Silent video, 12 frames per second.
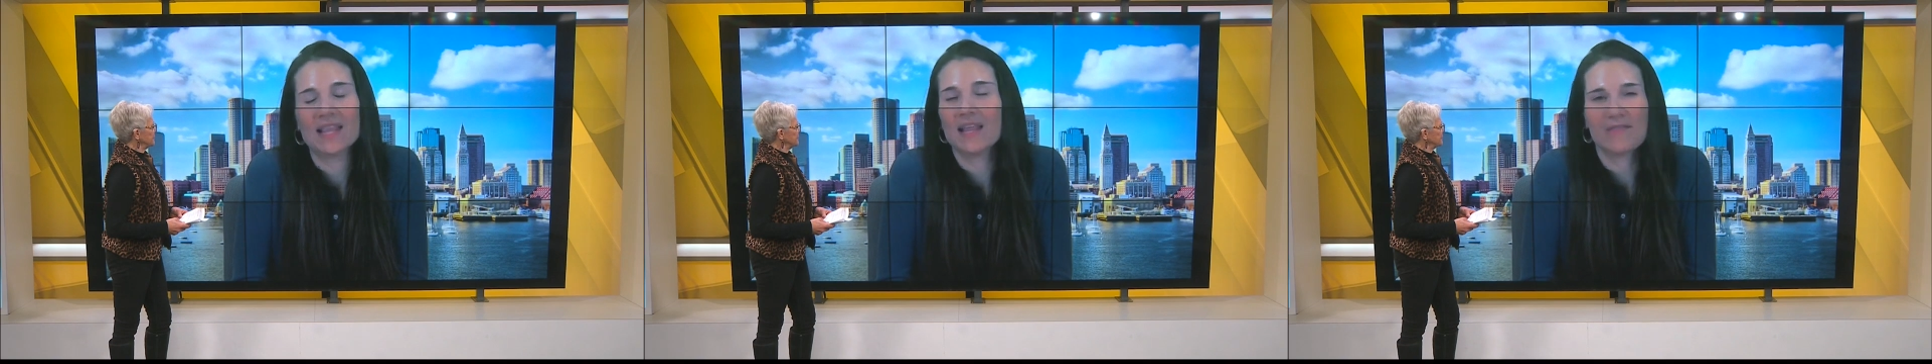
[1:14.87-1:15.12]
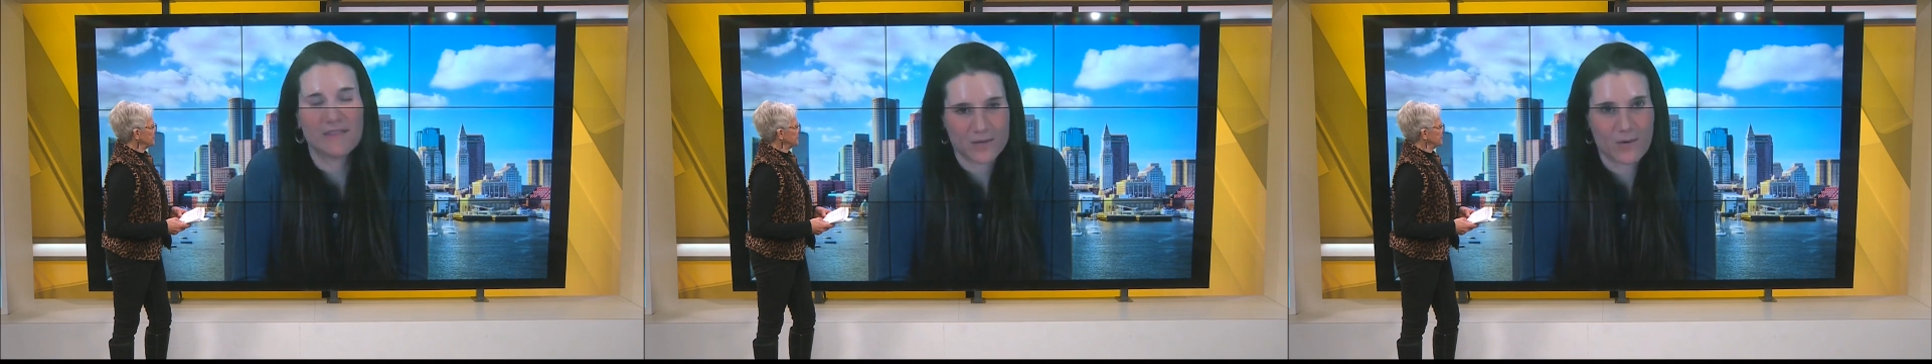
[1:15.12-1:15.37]

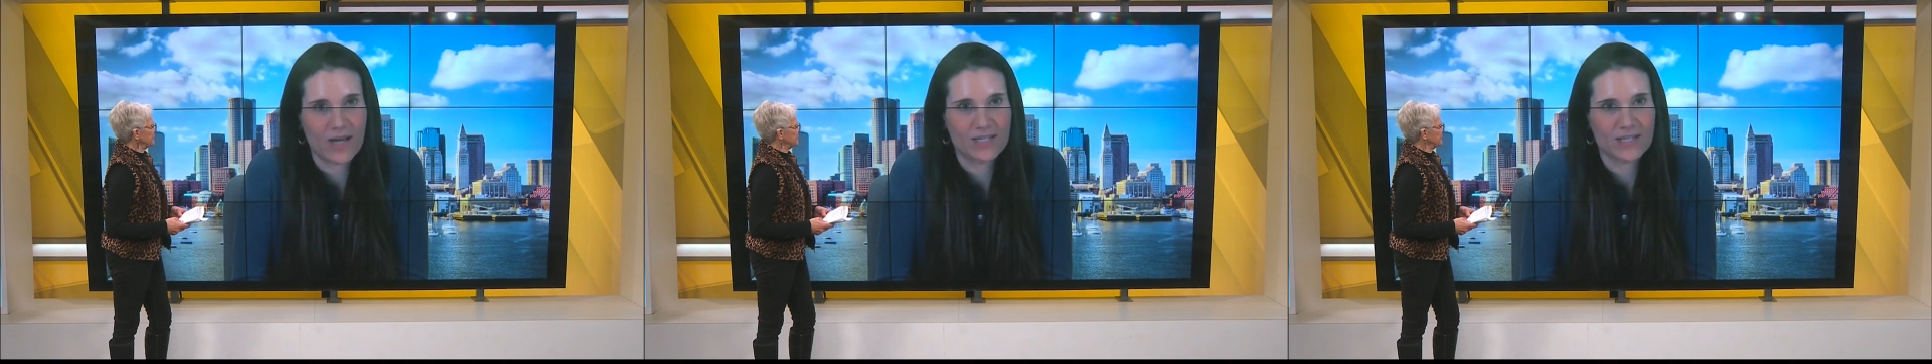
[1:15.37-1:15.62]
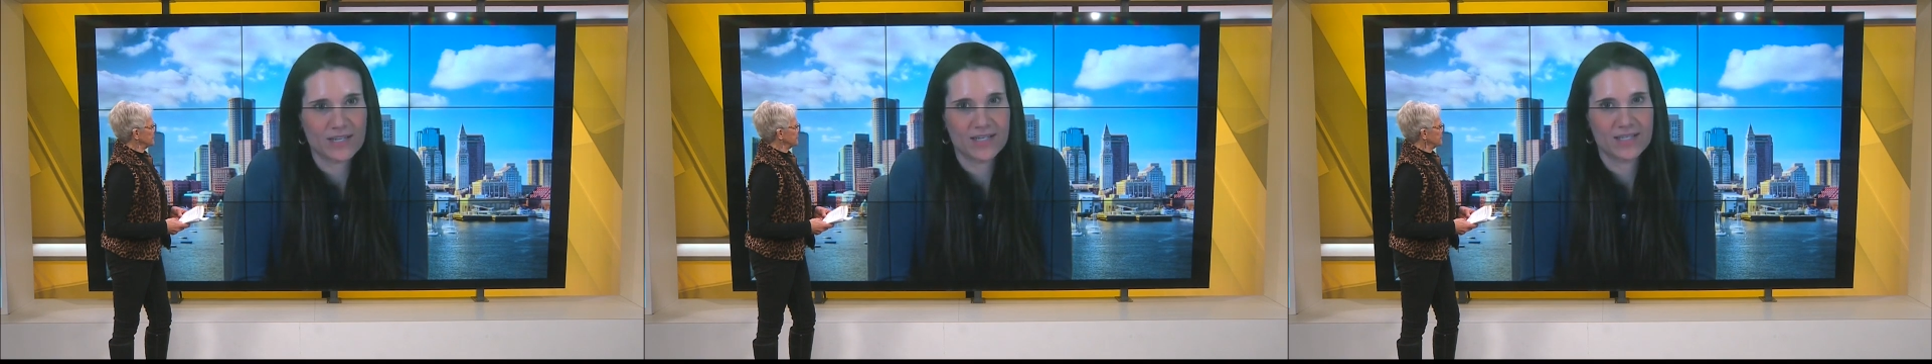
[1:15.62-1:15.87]
love this
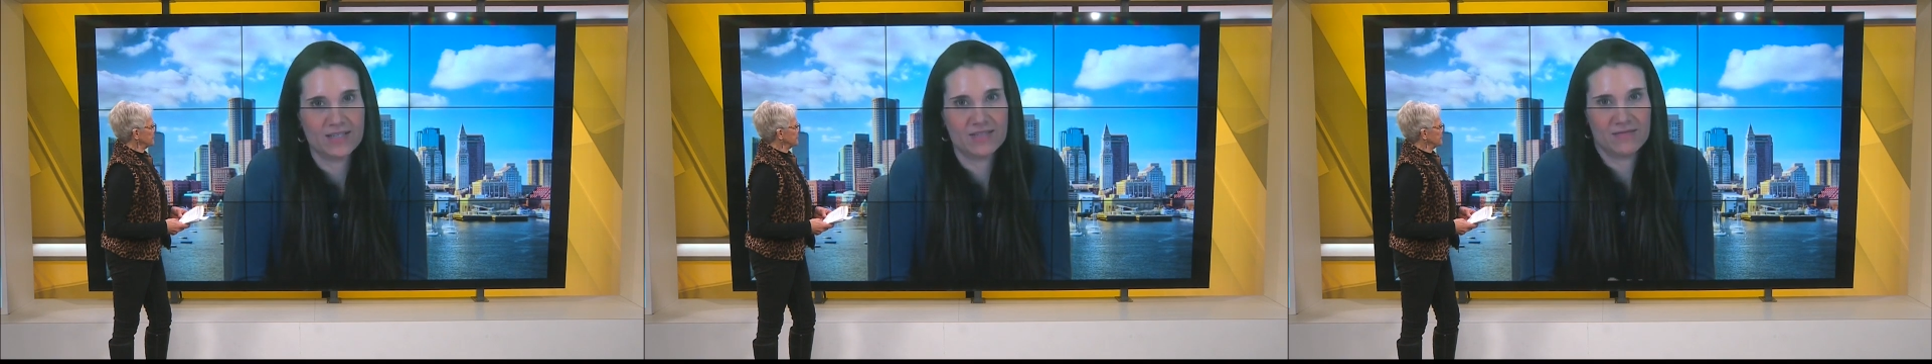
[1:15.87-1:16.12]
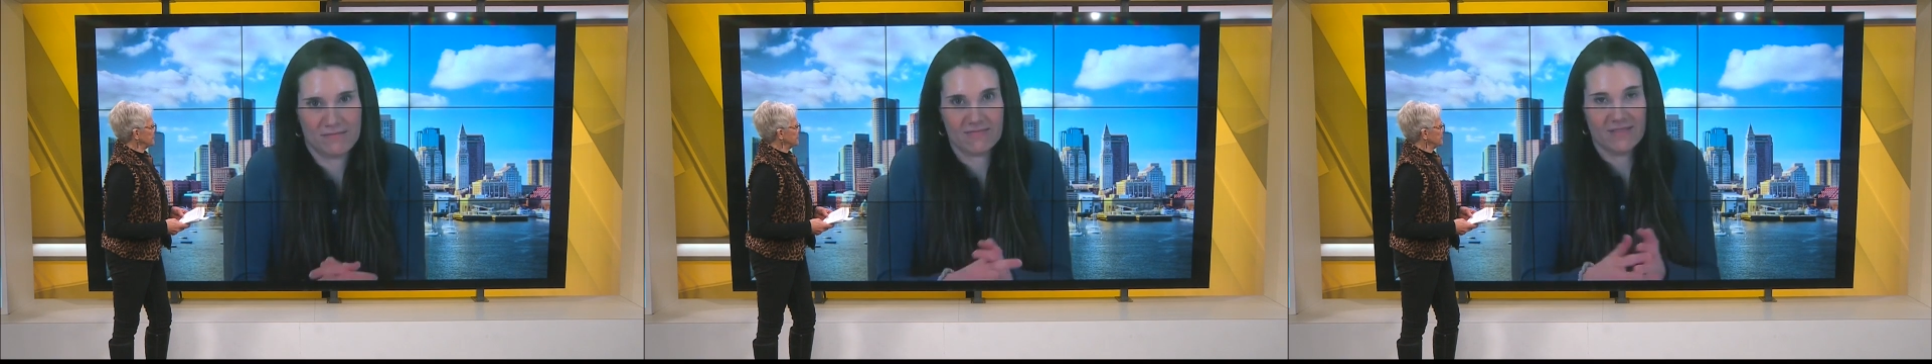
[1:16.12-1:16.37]
question because
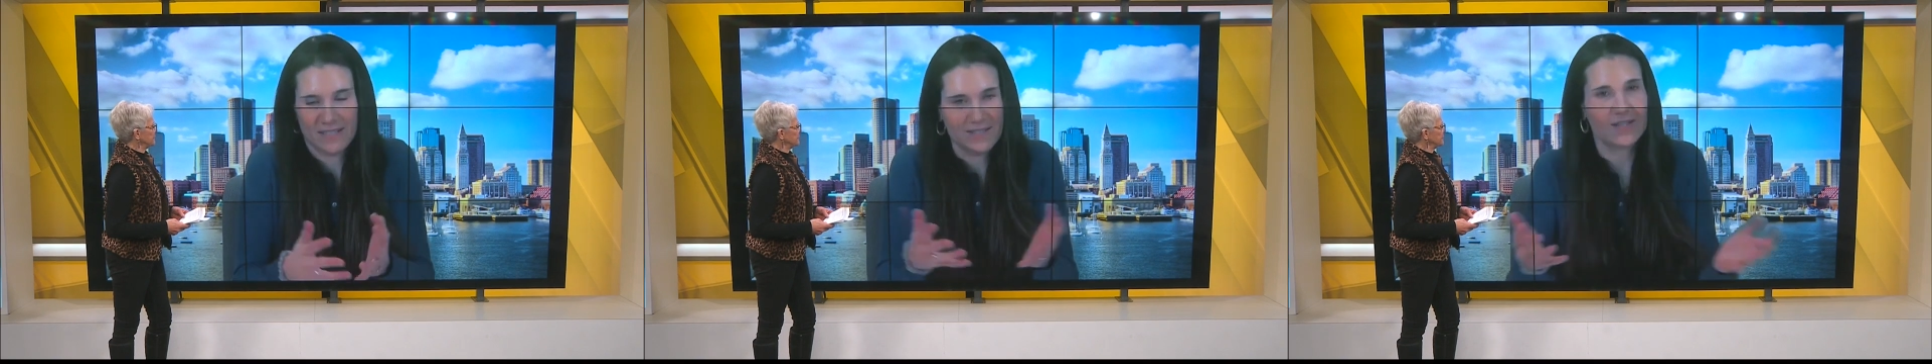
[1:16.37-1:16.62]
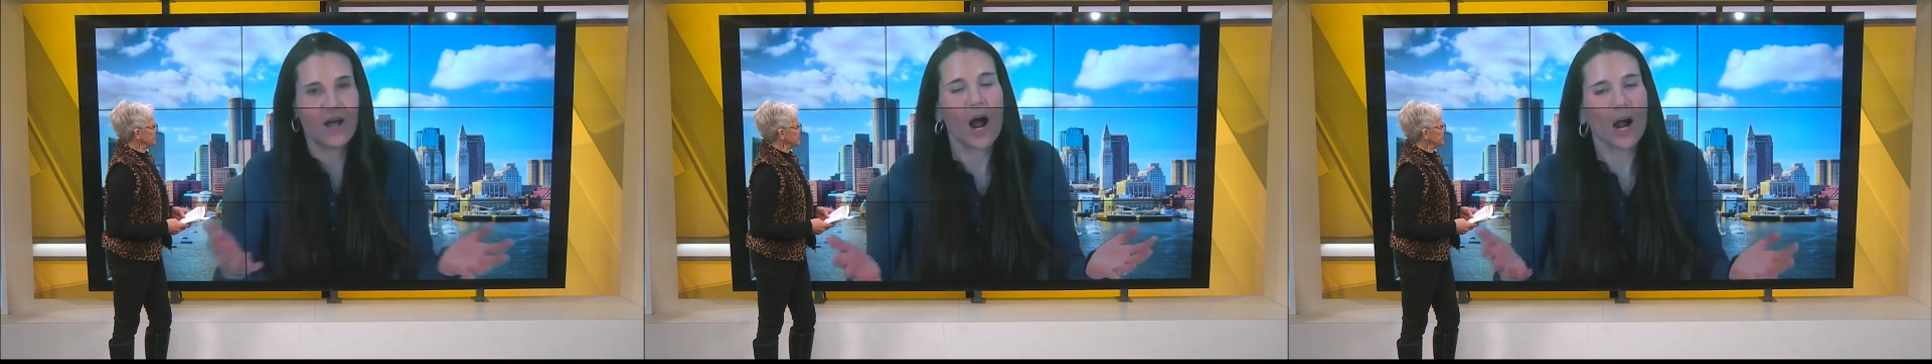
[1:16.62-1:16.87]
this is
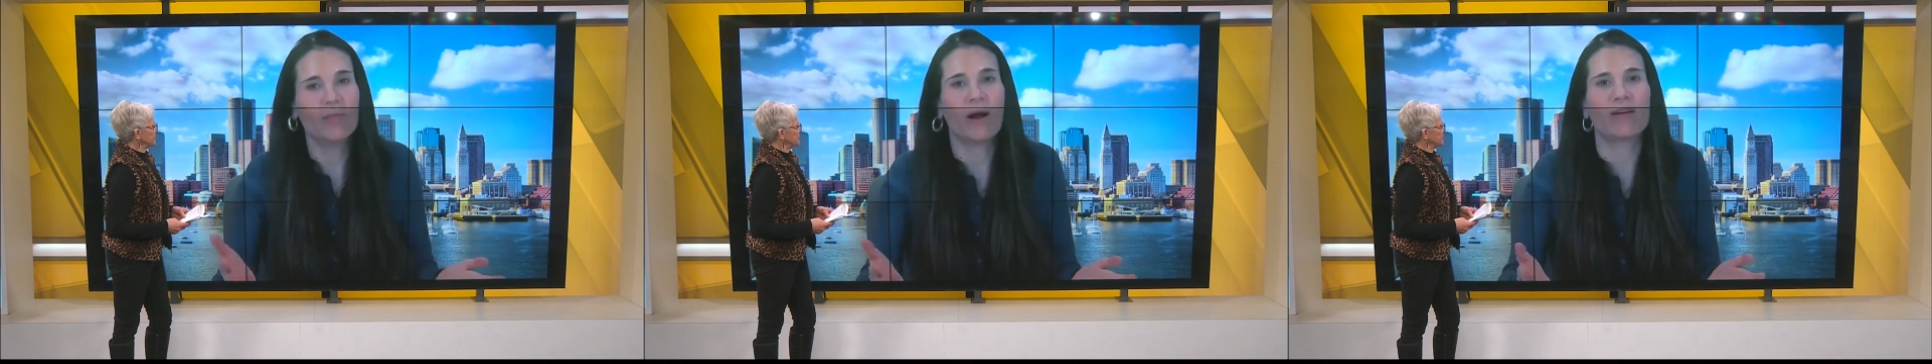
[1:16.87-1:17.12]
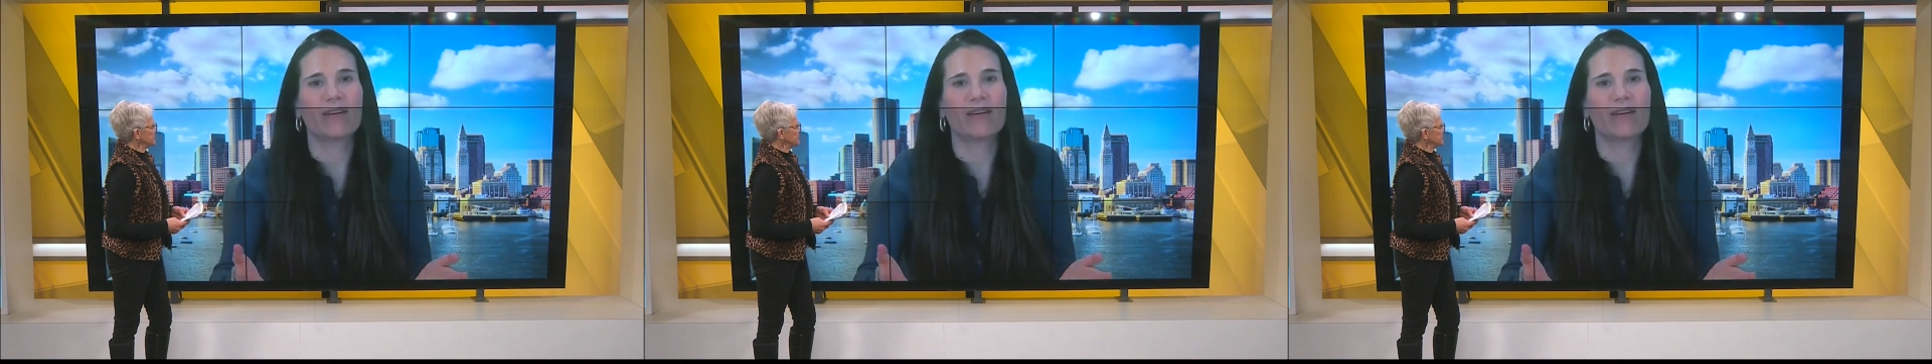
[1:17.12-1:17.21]
the hard part,